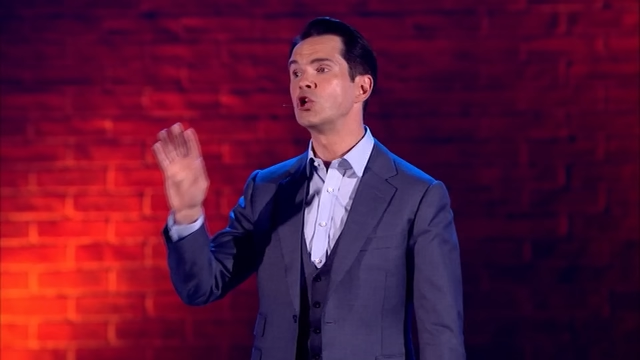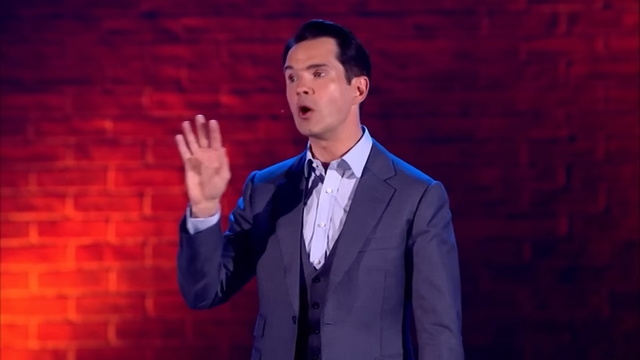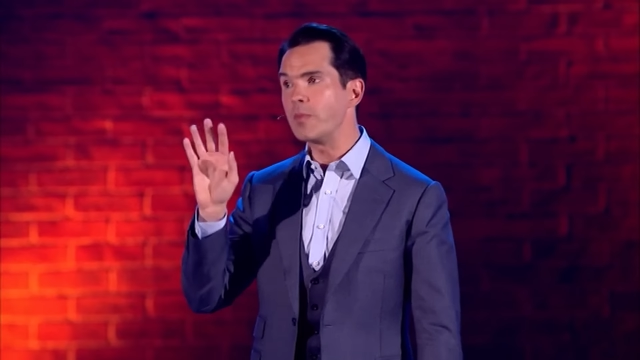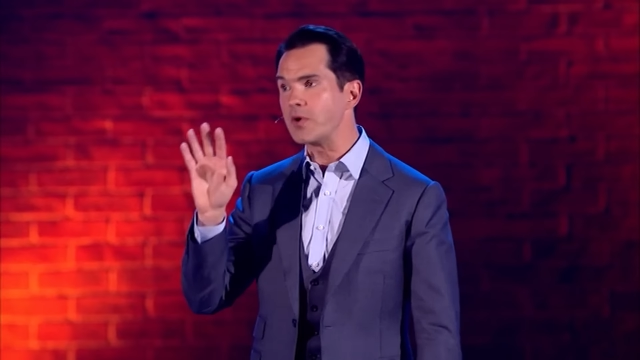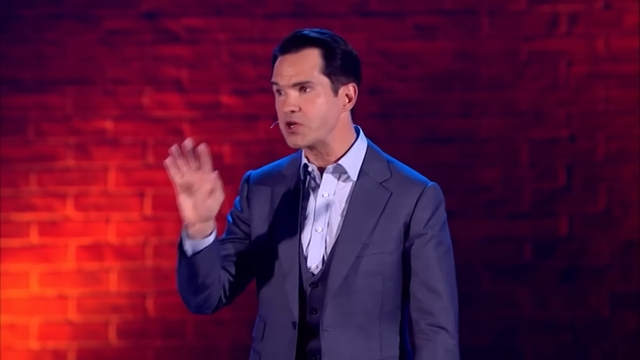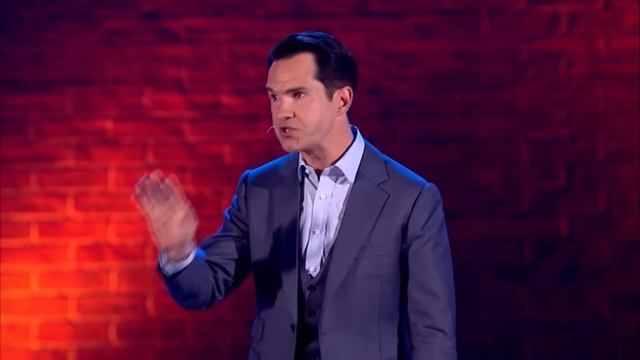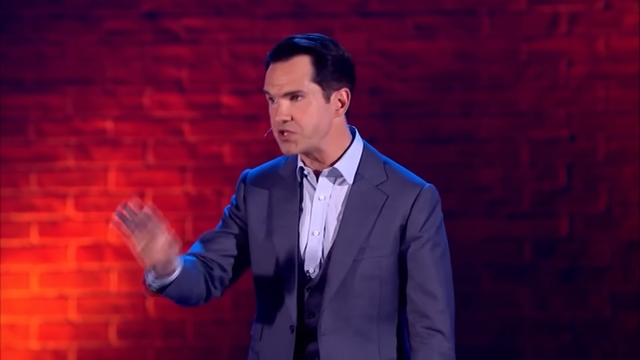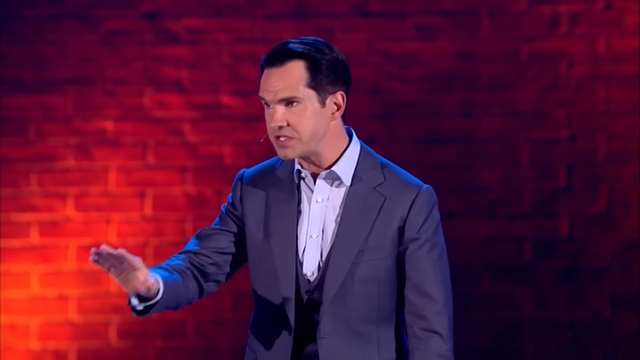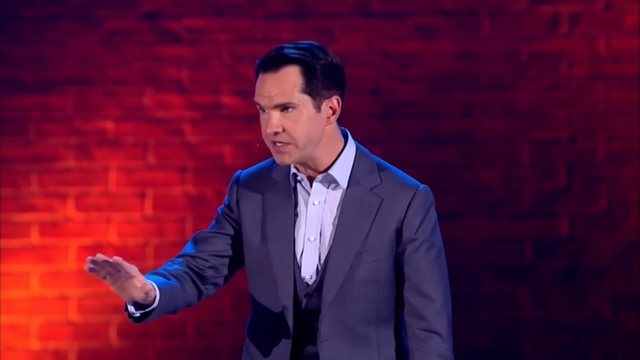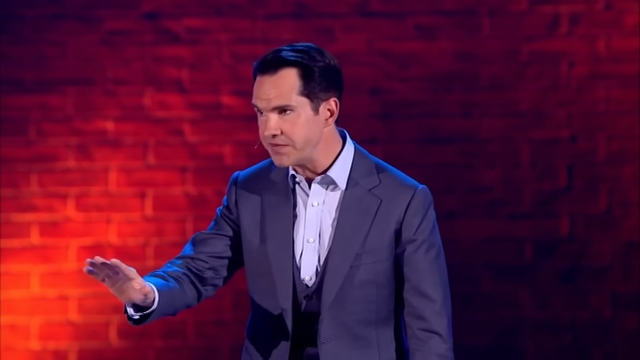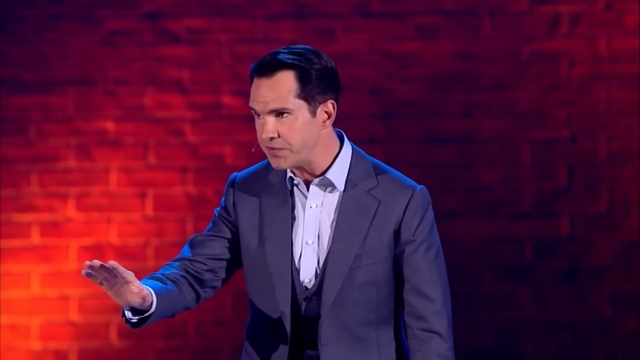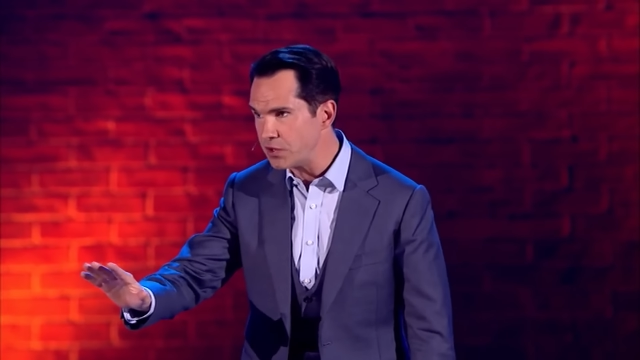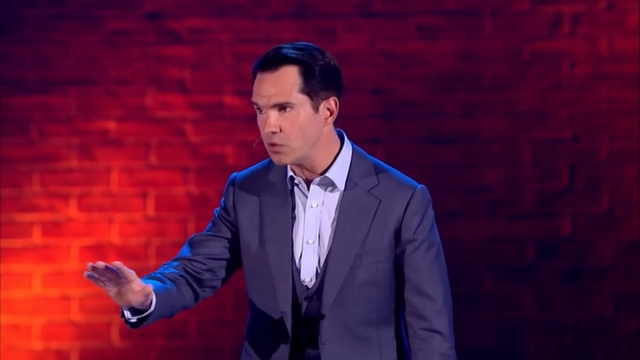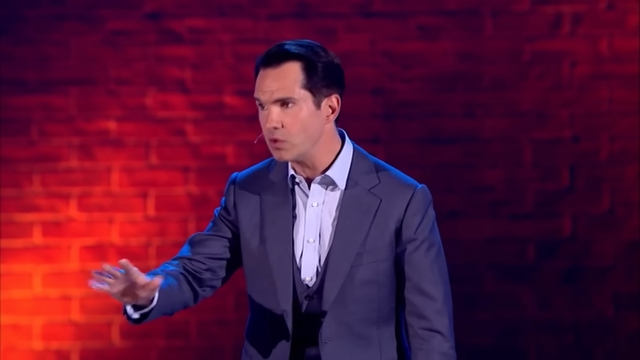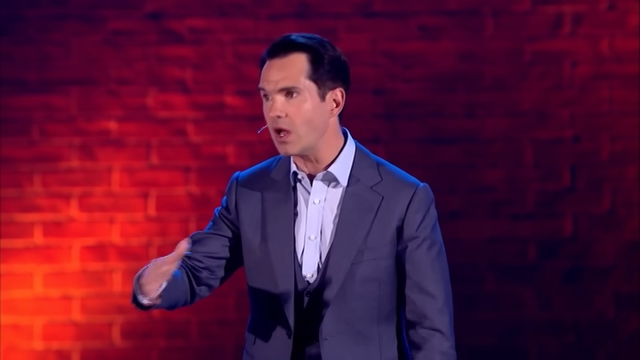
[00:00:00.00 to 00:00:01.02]
Not because it's
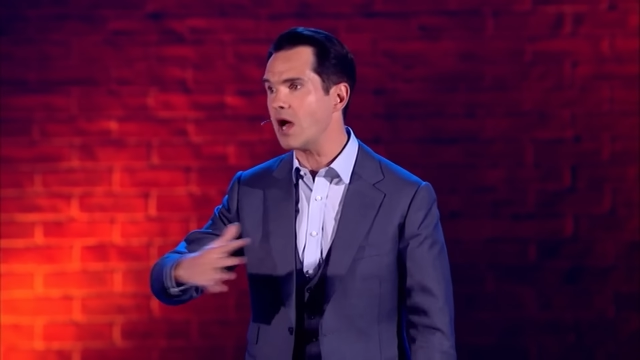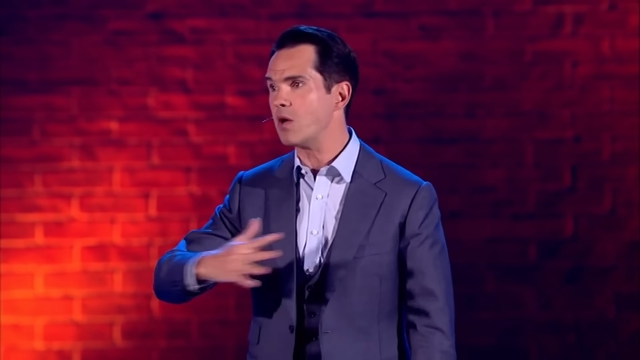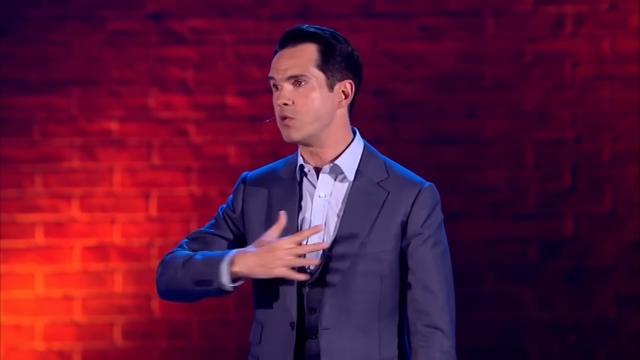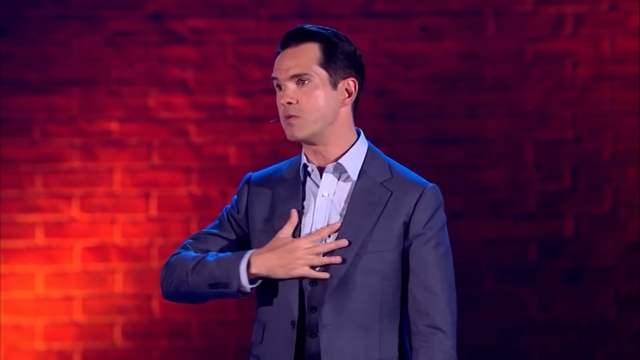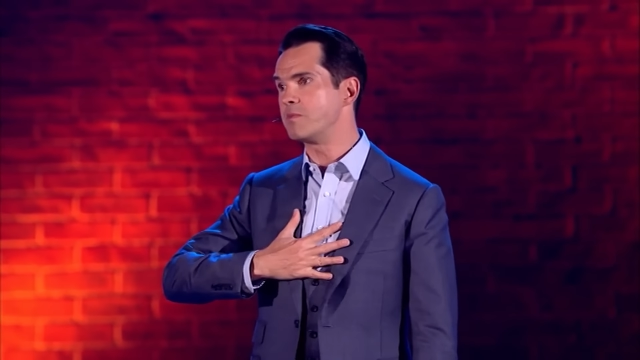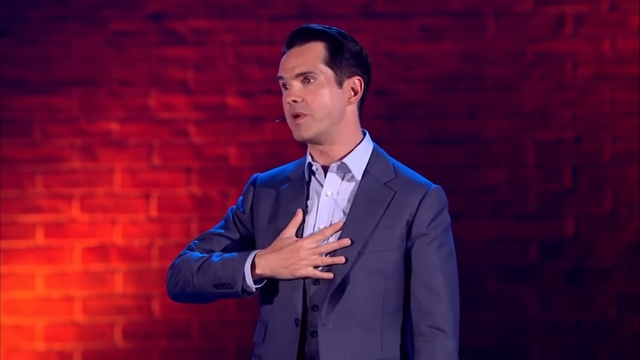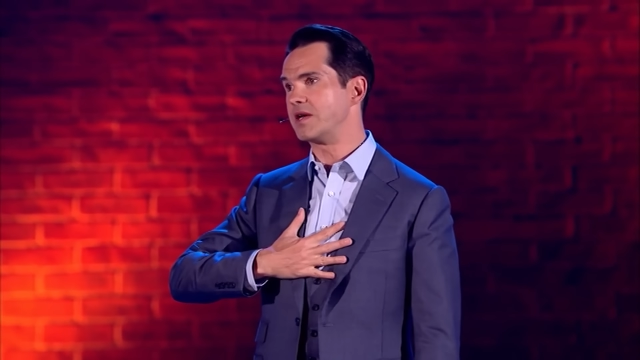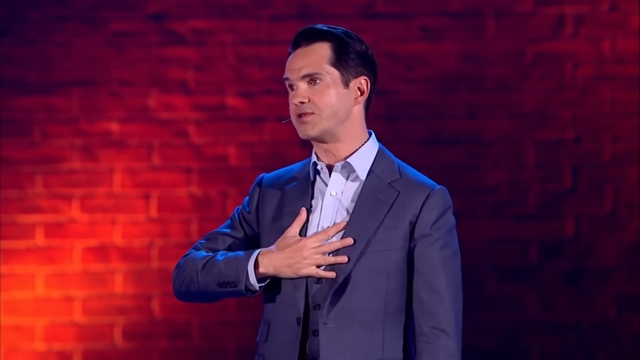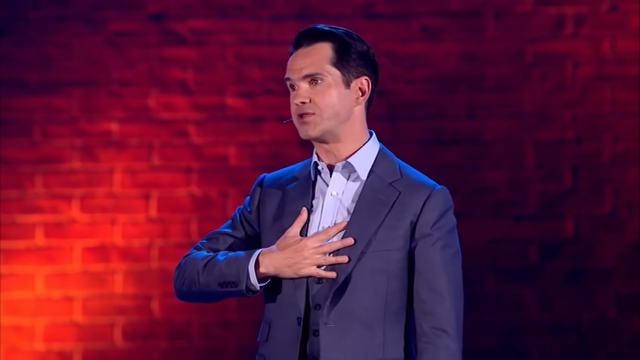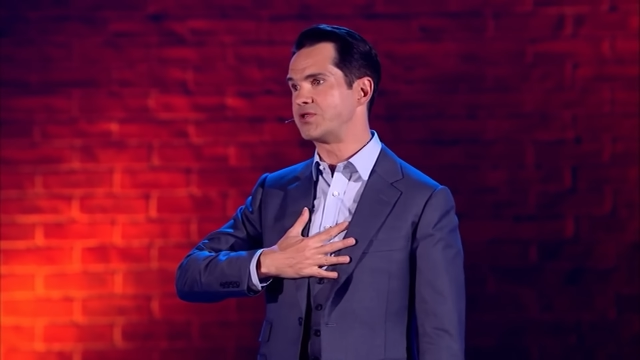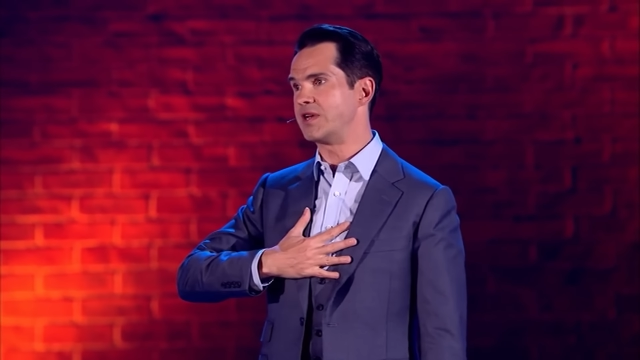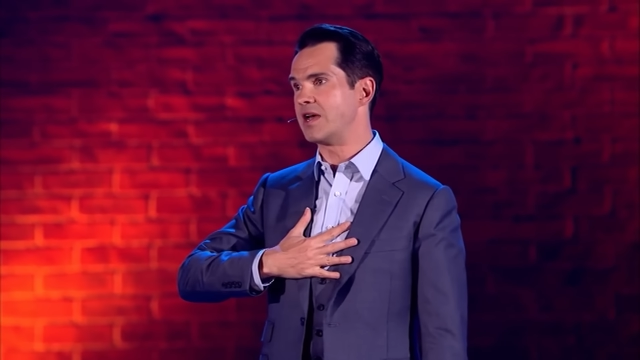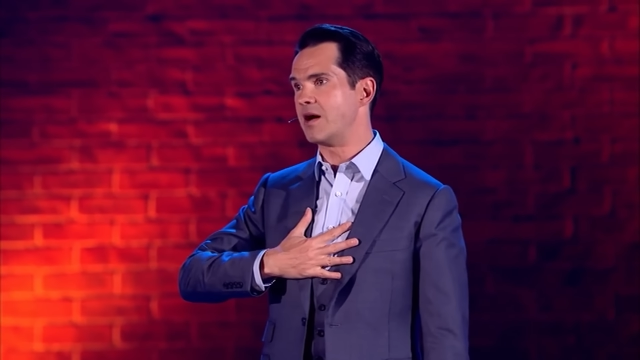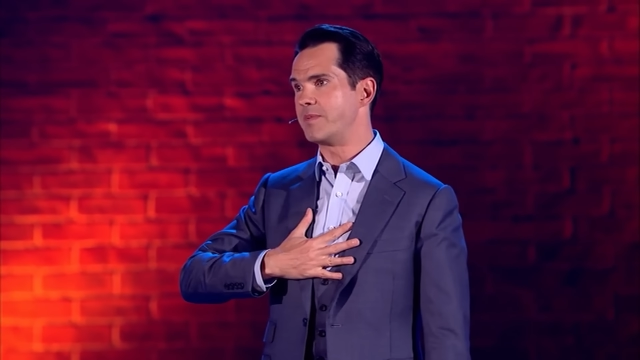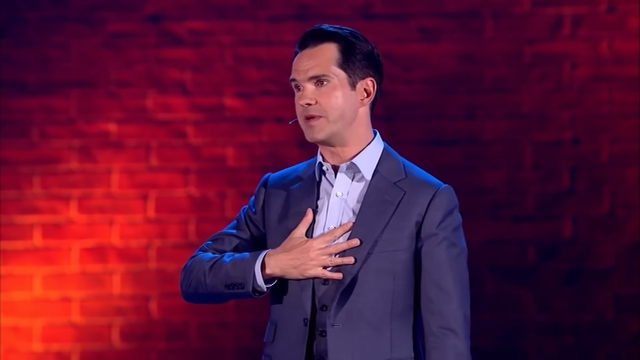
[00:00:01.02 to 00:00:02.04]
difficult, I wouldn't pass a
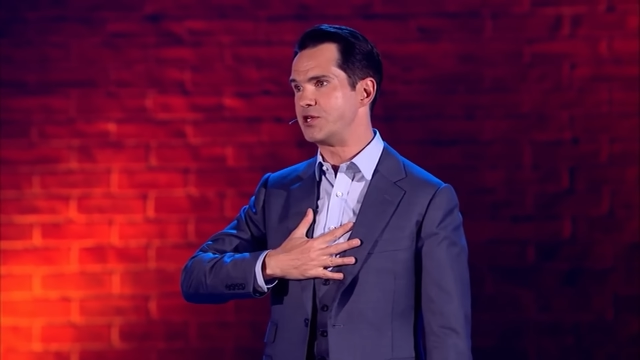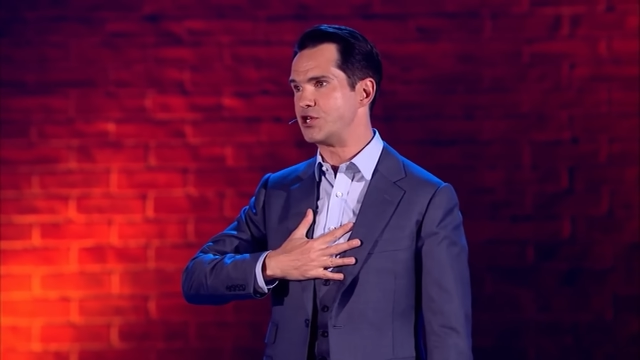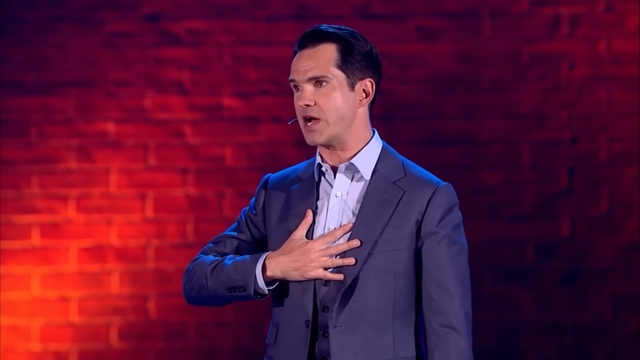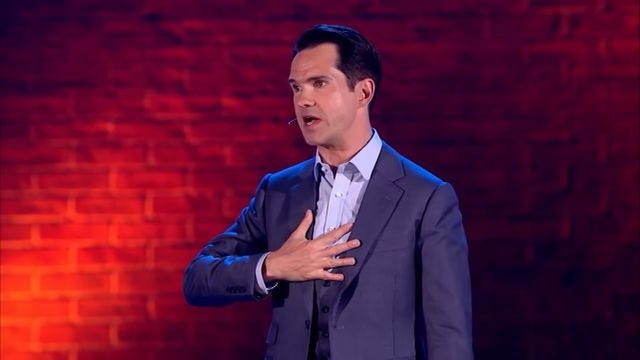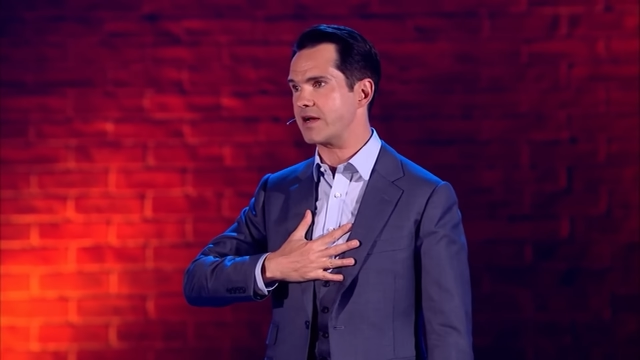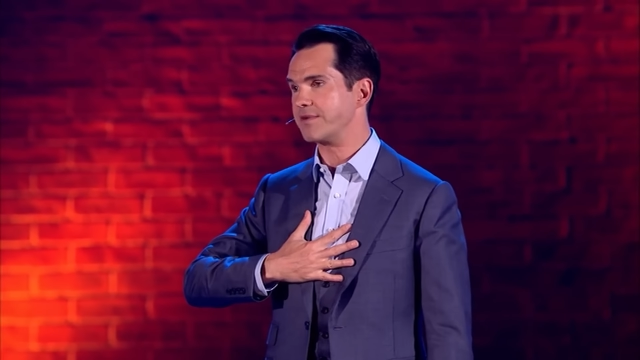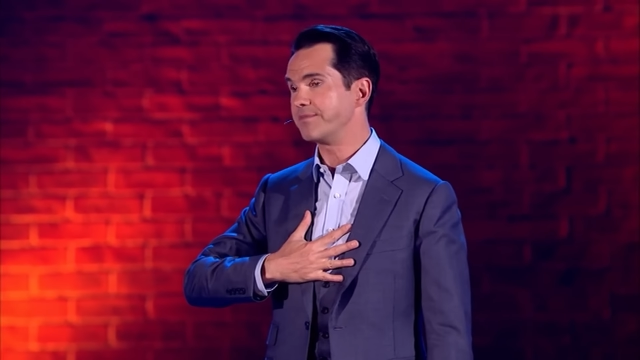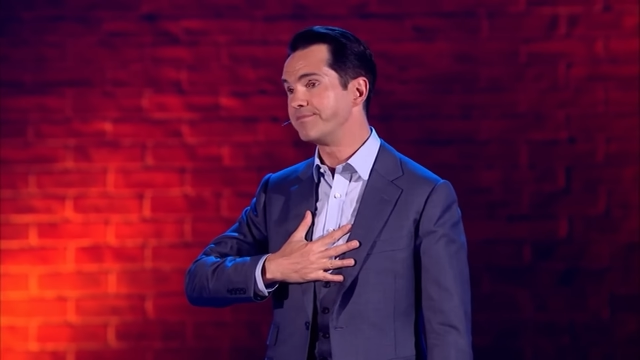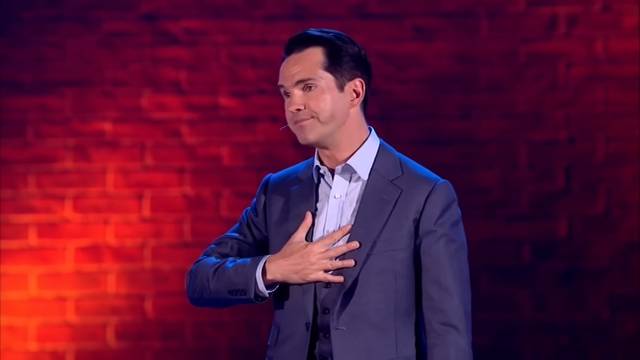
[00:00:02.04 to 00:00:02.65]
CRB check.